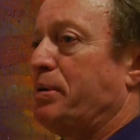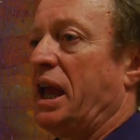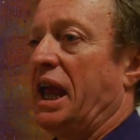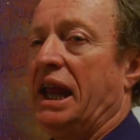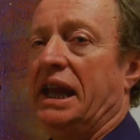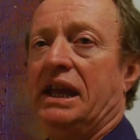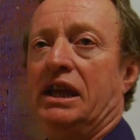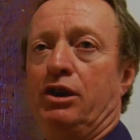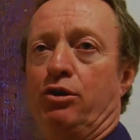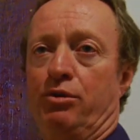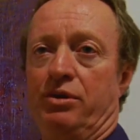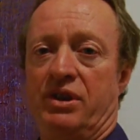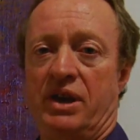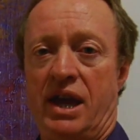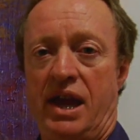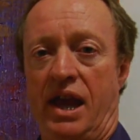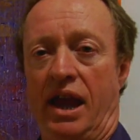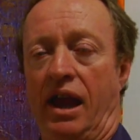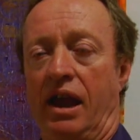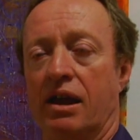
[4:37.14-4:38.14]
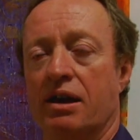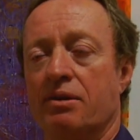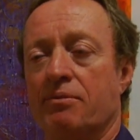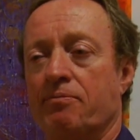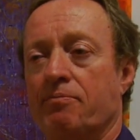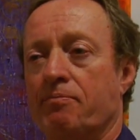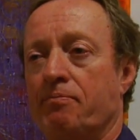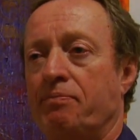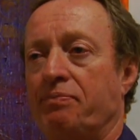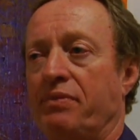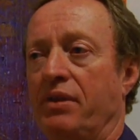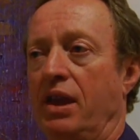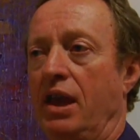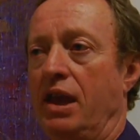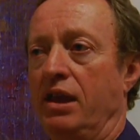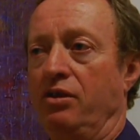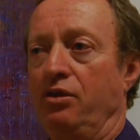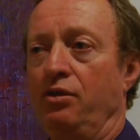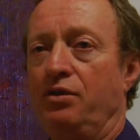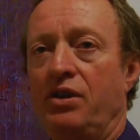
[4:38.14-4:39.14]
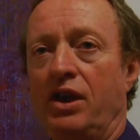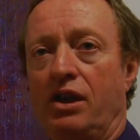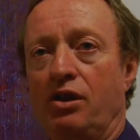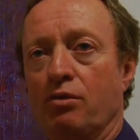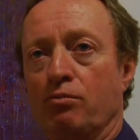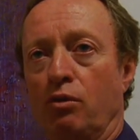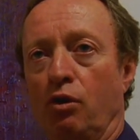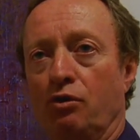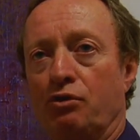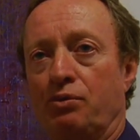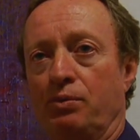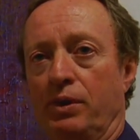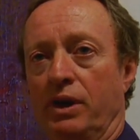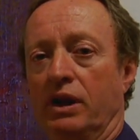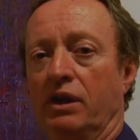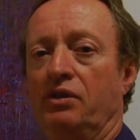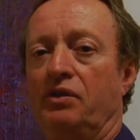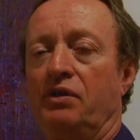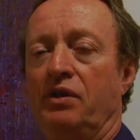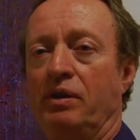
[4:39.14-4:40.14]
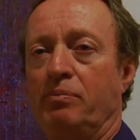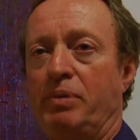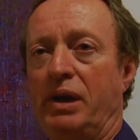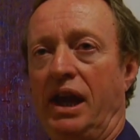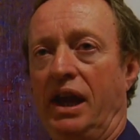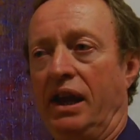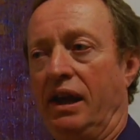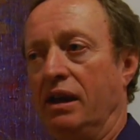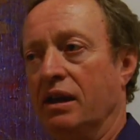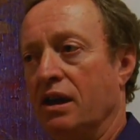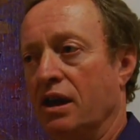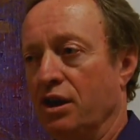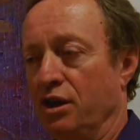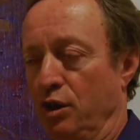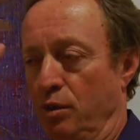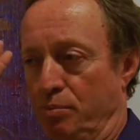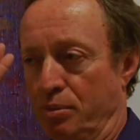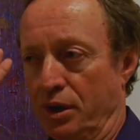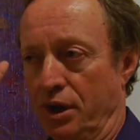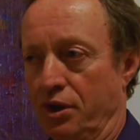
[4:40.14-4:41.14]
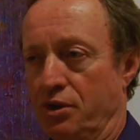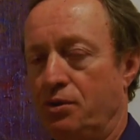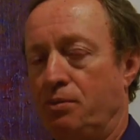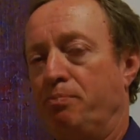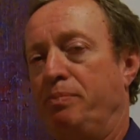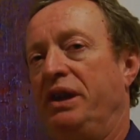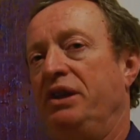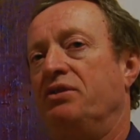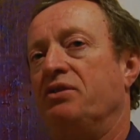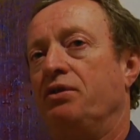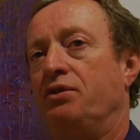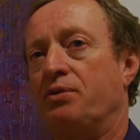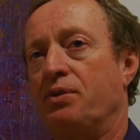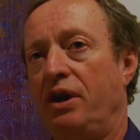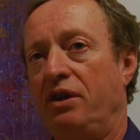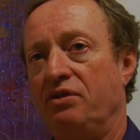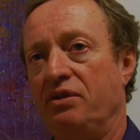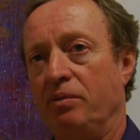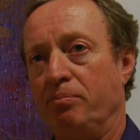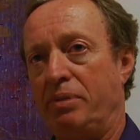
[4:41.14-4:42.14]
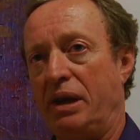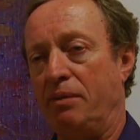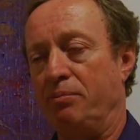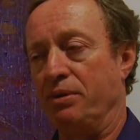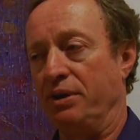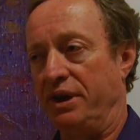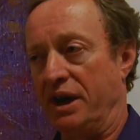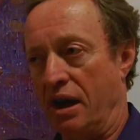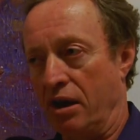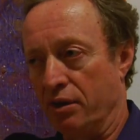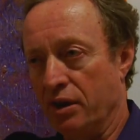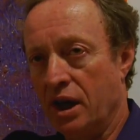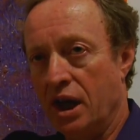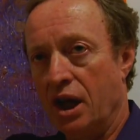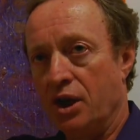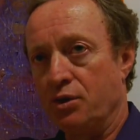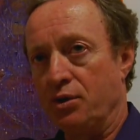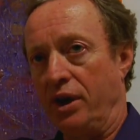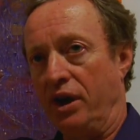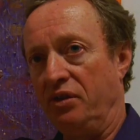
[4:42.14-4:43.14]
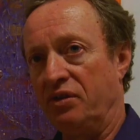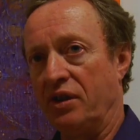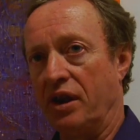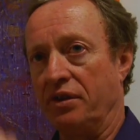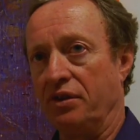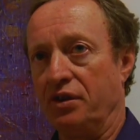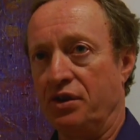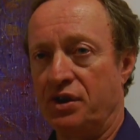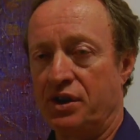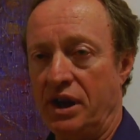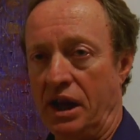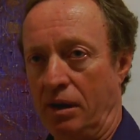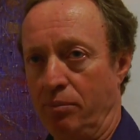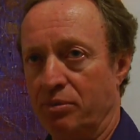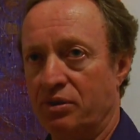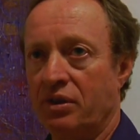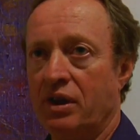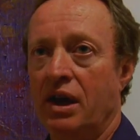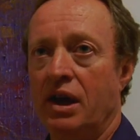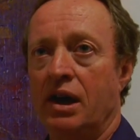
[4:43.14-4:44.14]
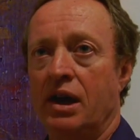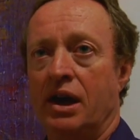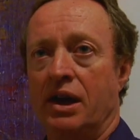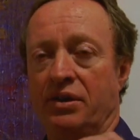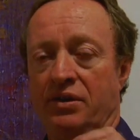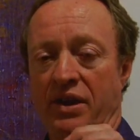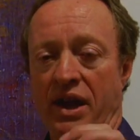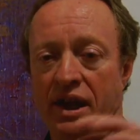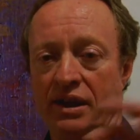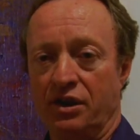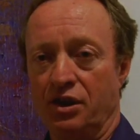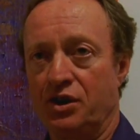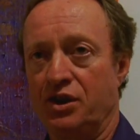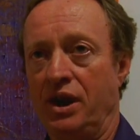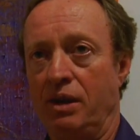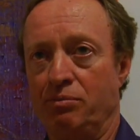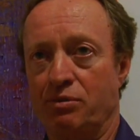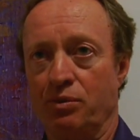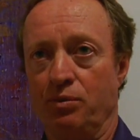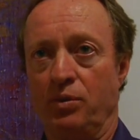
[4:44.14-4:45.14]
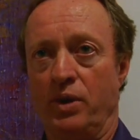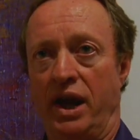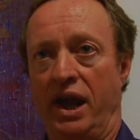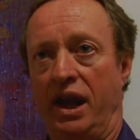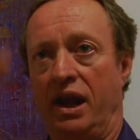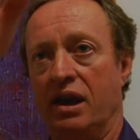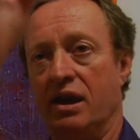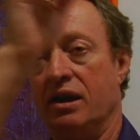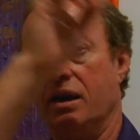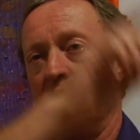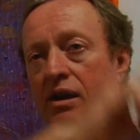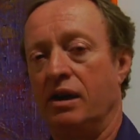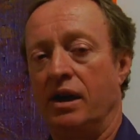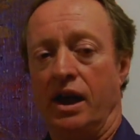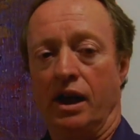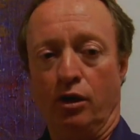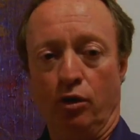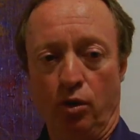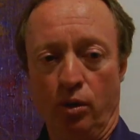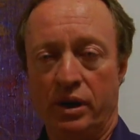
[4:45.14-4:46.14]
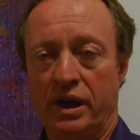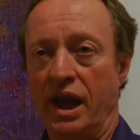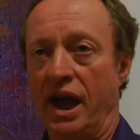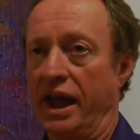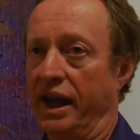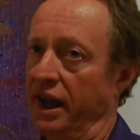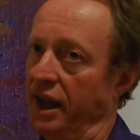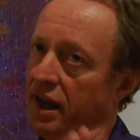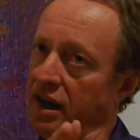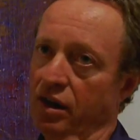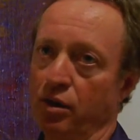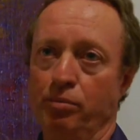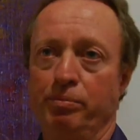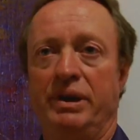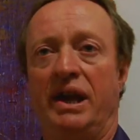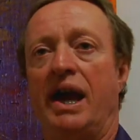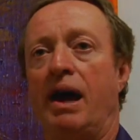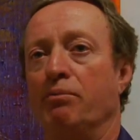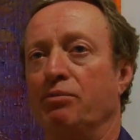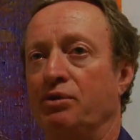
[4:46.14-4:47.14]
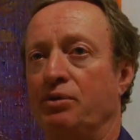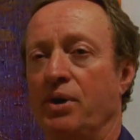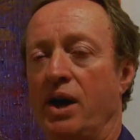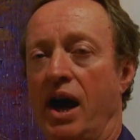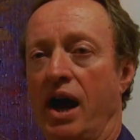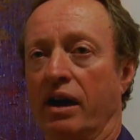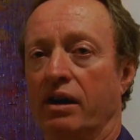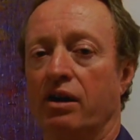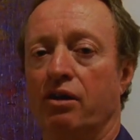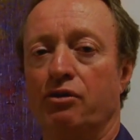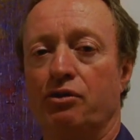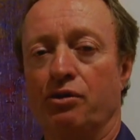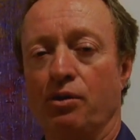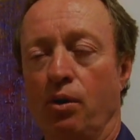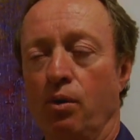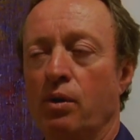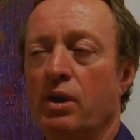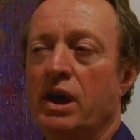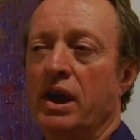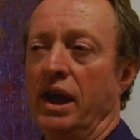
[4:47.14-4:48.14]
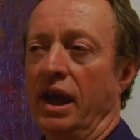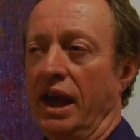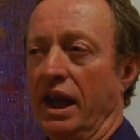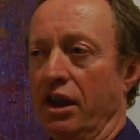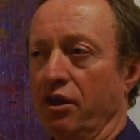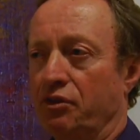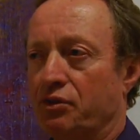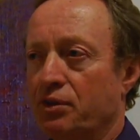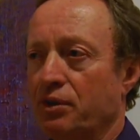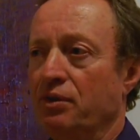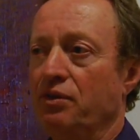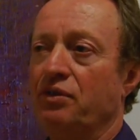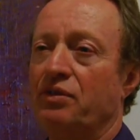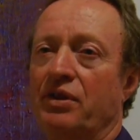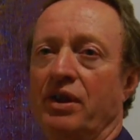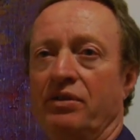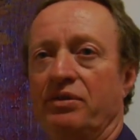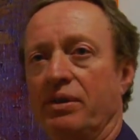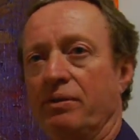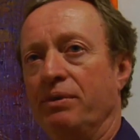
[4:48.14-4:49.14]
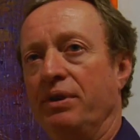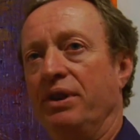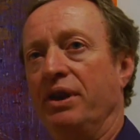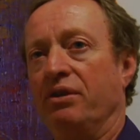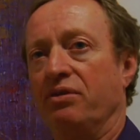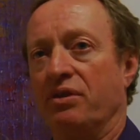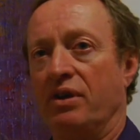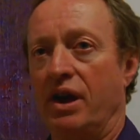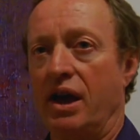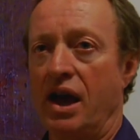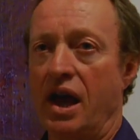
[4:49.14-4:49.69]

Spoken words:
painting you take your most realistic painting, you put a piece of tracing paper down, trace out the shapes, take the shapes away, look at it, and it'll be abstract. So in a certain sense, everything's